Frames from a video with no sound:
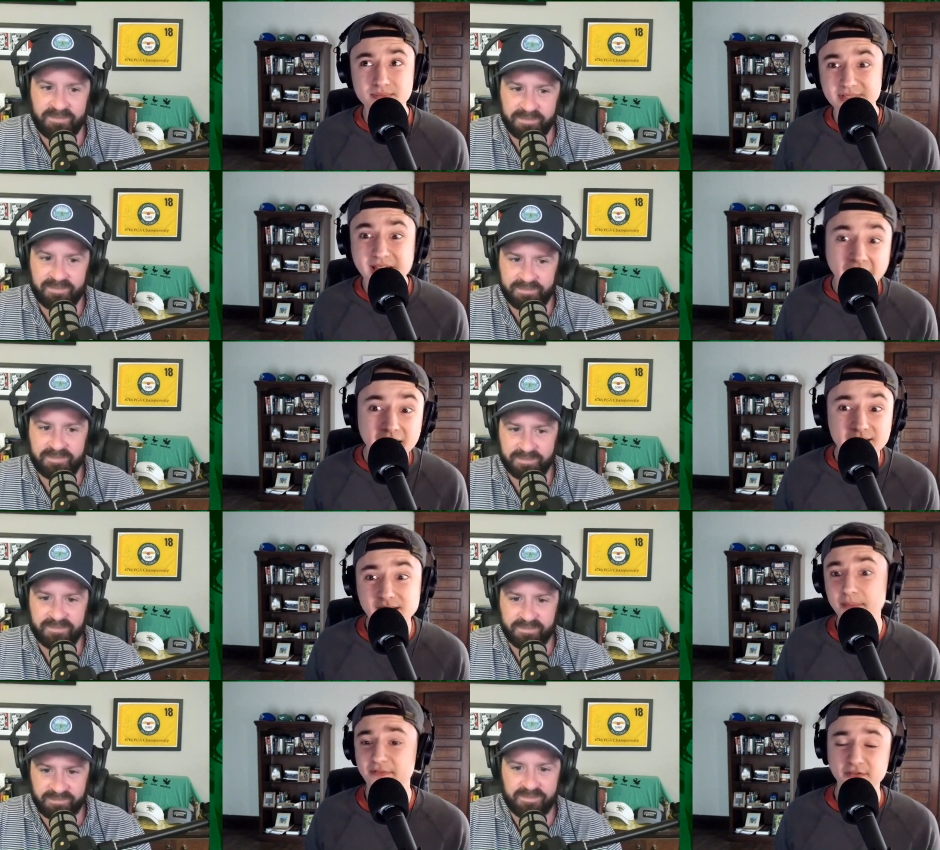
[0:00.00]
Speaker 1: 10,
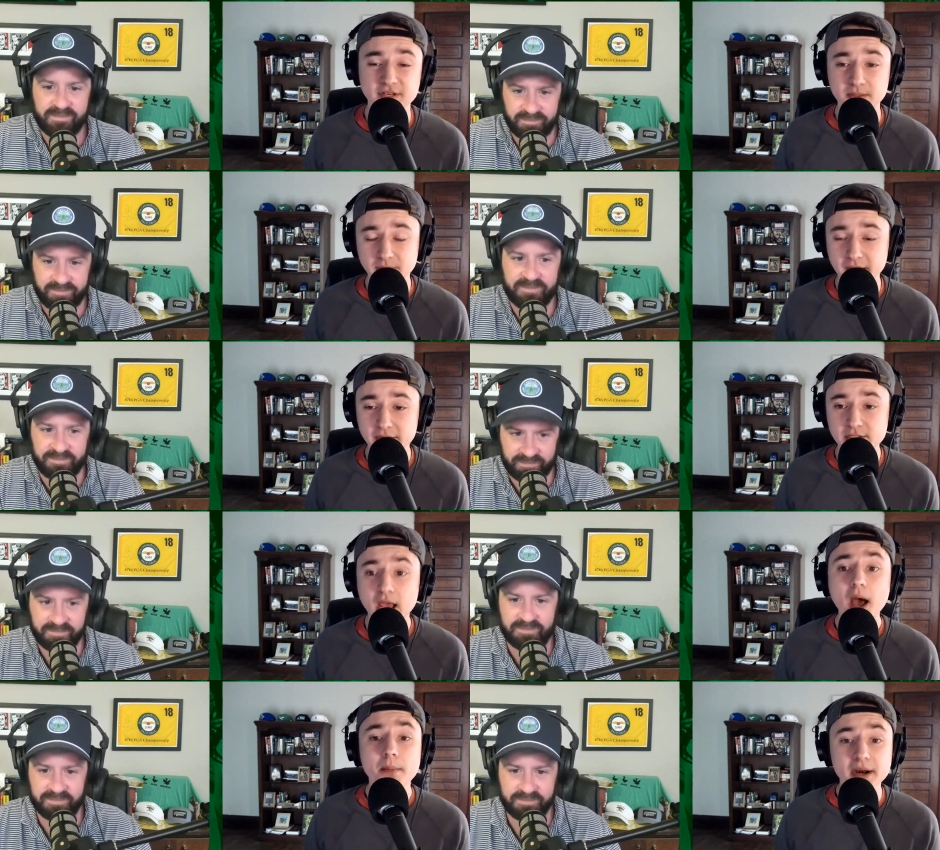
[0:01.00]
top 15 players.
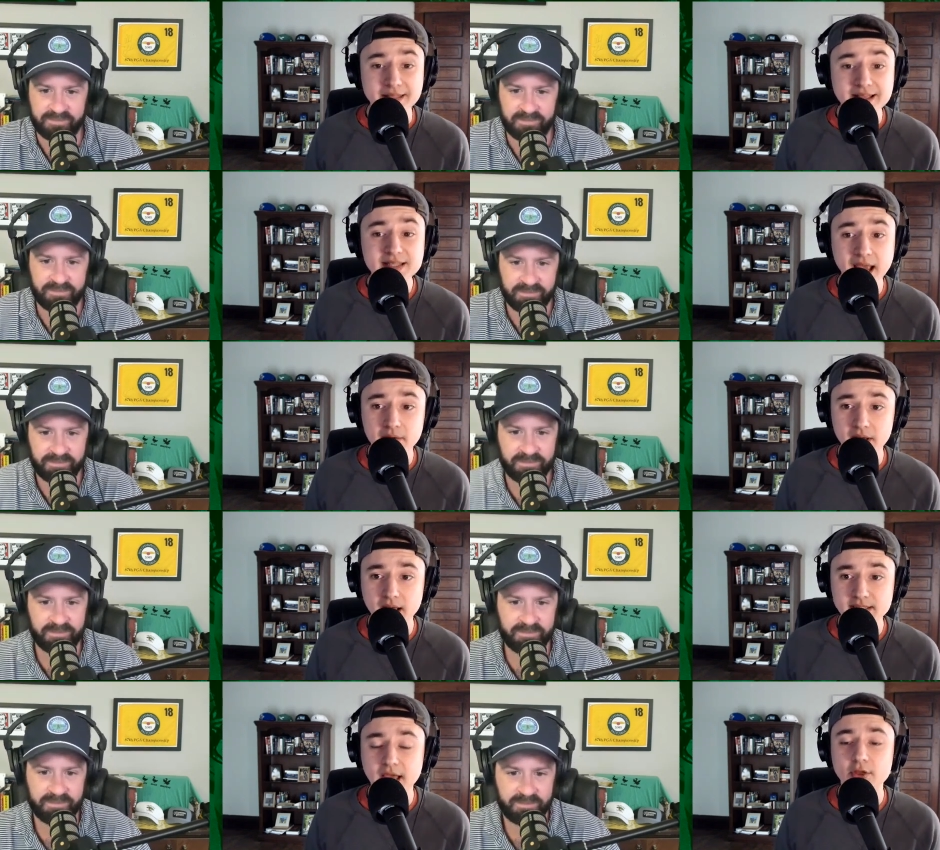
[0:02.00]
But at this area,
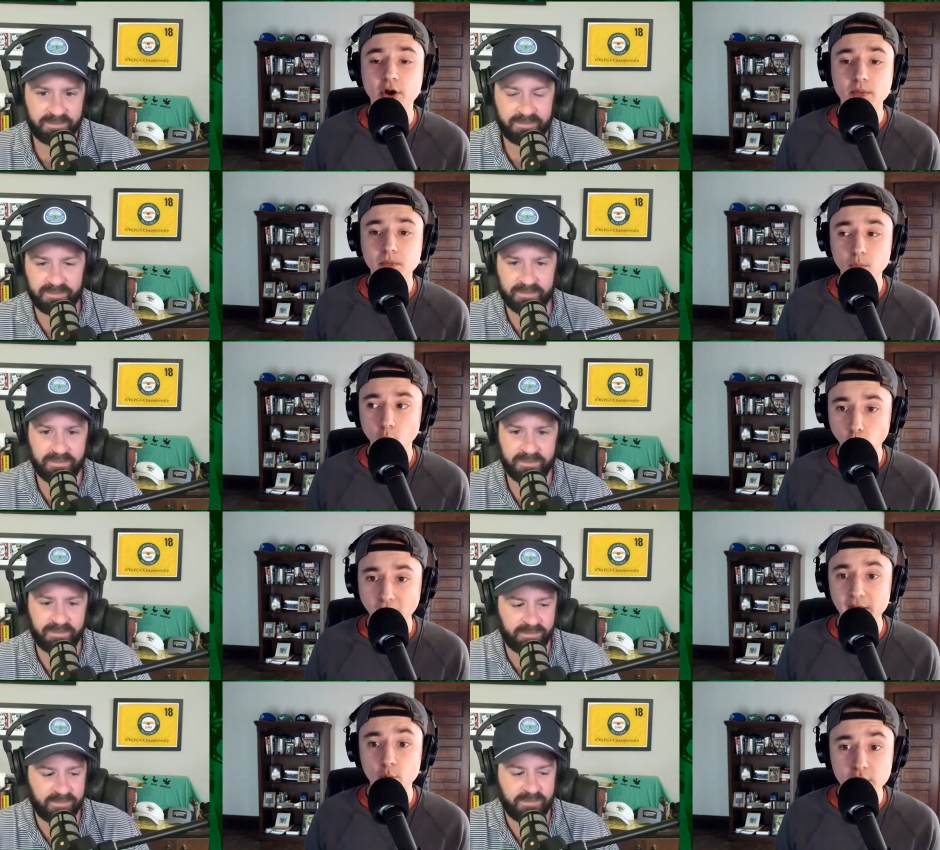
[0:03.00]
it's either
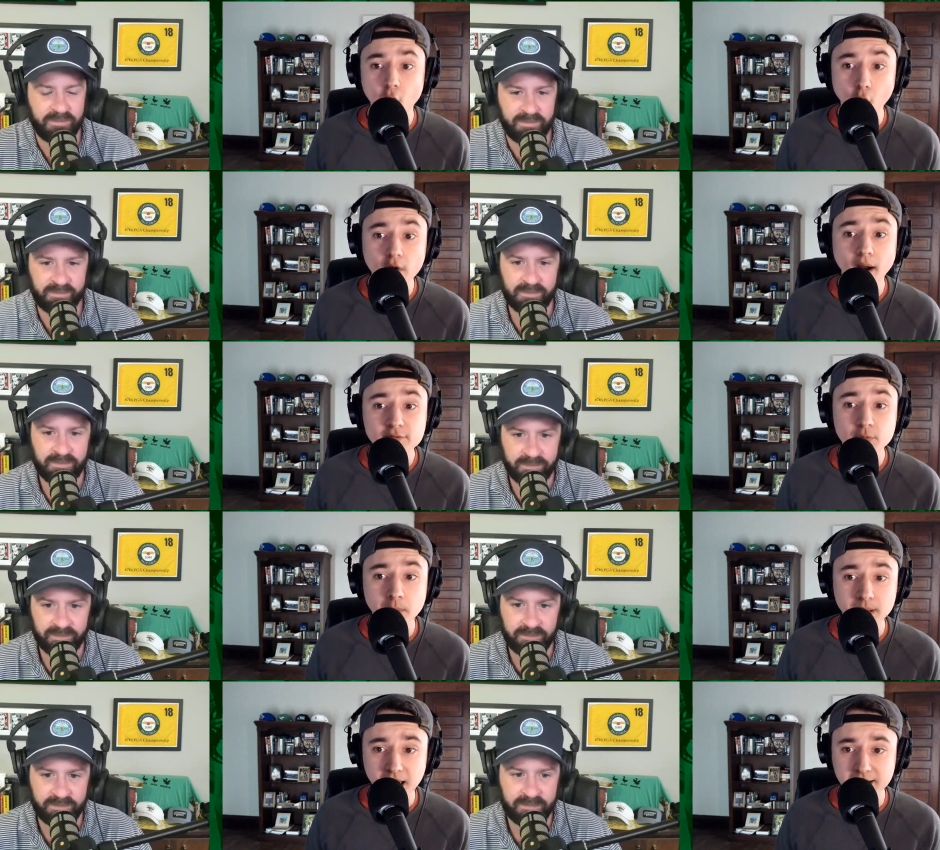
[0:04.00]
white, we are comfortable
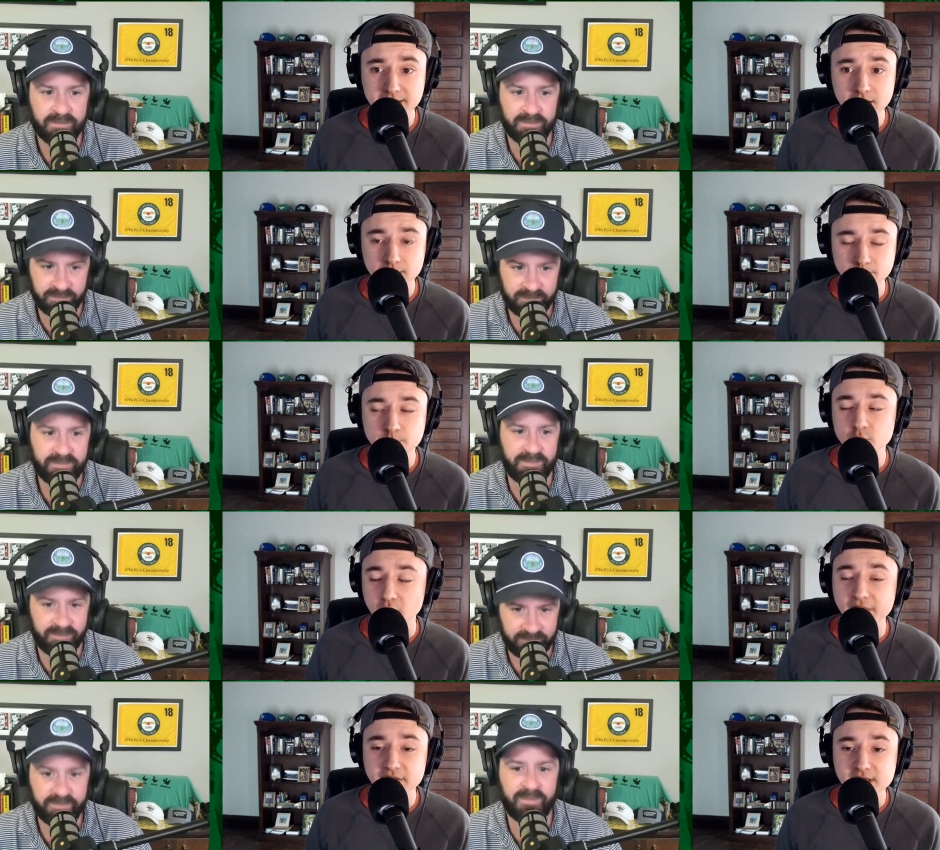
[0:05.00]
black and
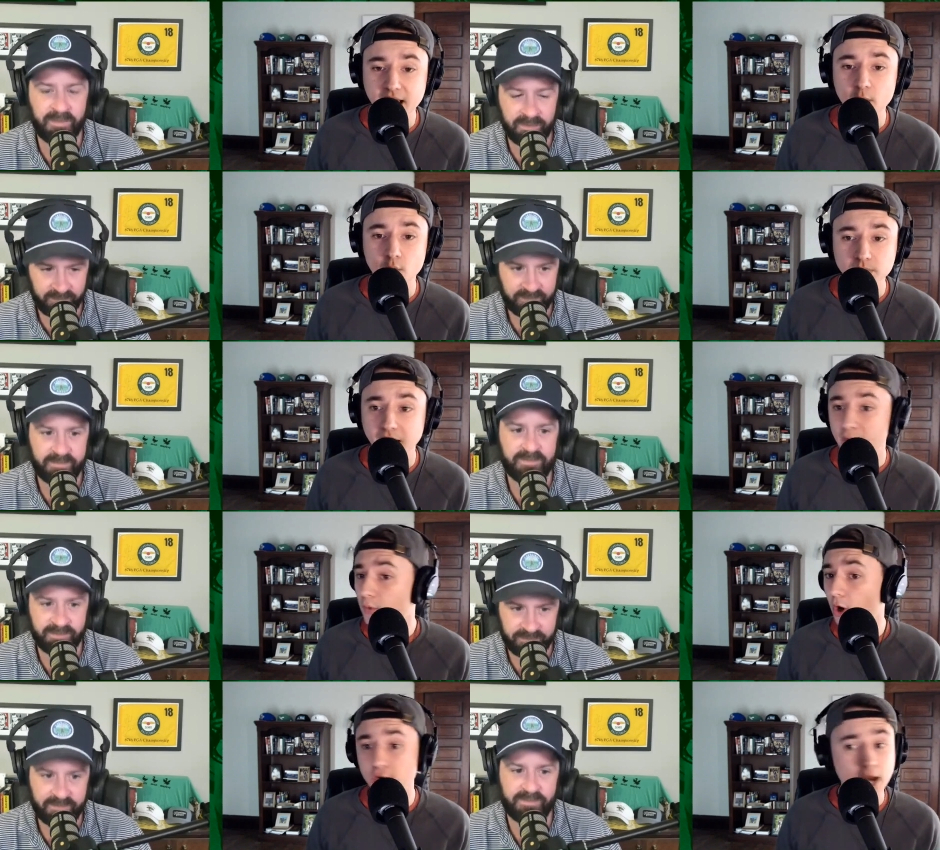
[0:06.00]
drafting this guy, or black,
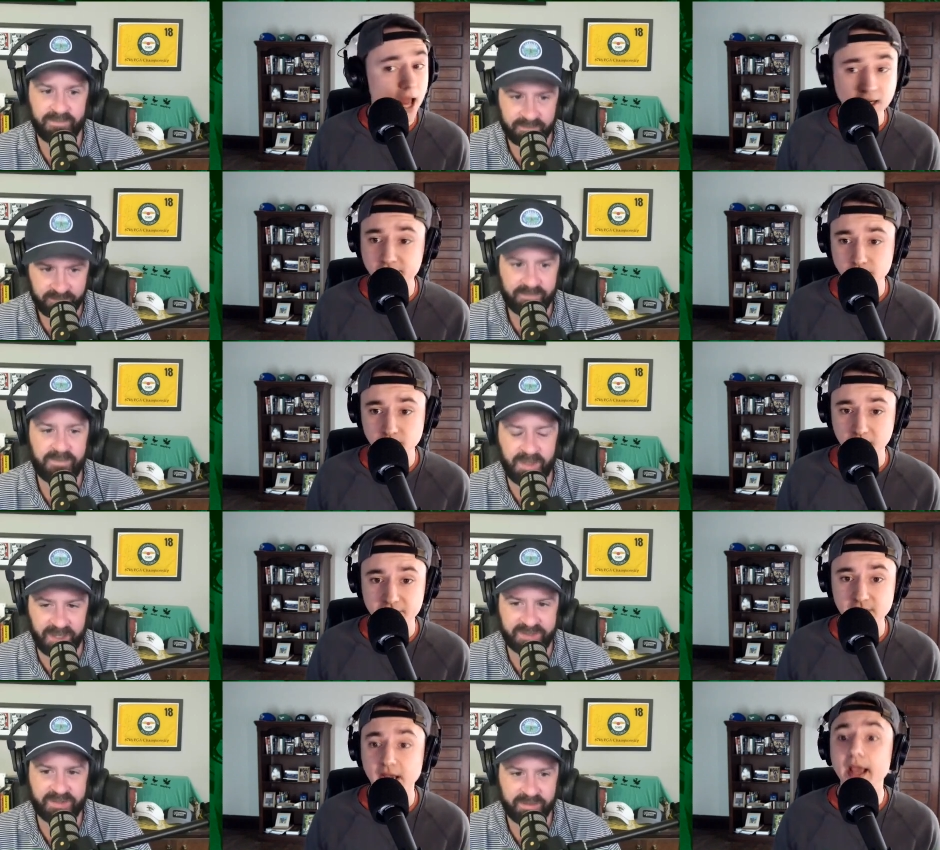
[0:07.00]
we are not comfortable drafting
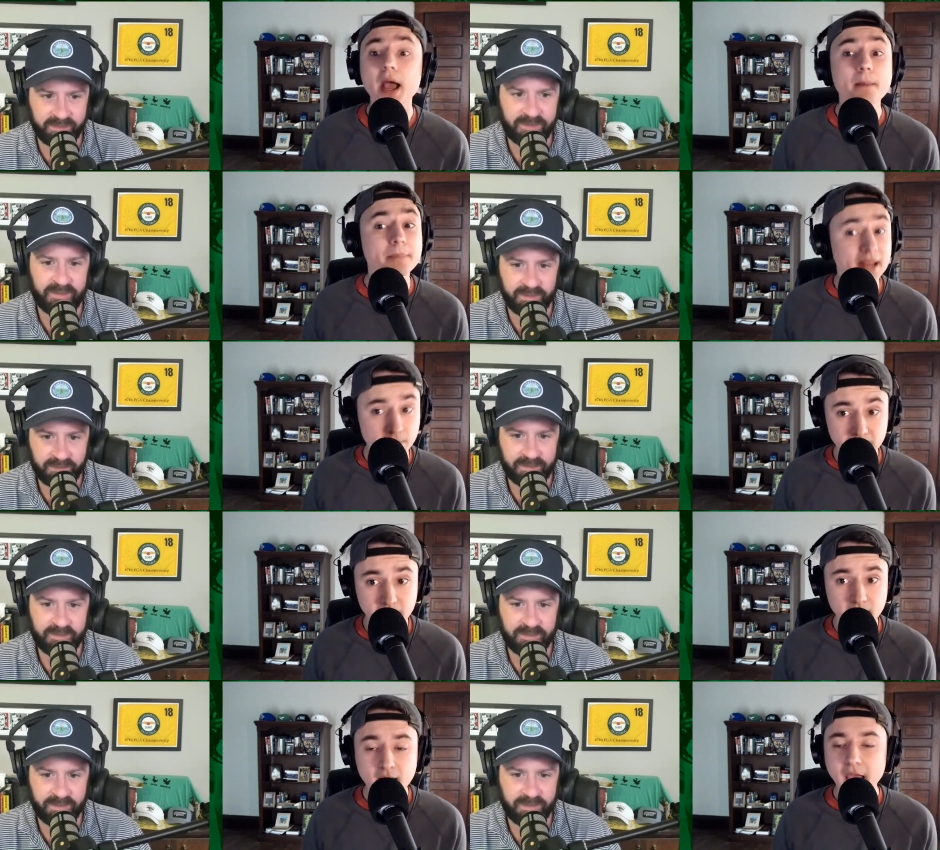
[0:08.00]
yes. this guy.
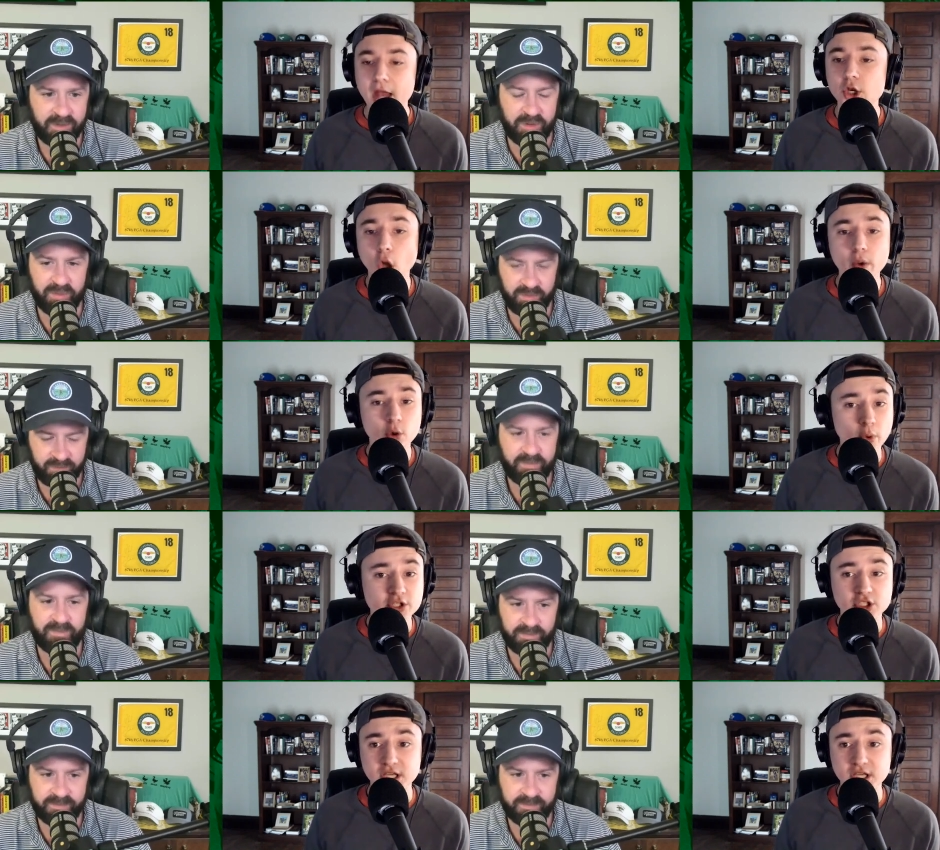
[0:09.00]
Period. And knowing which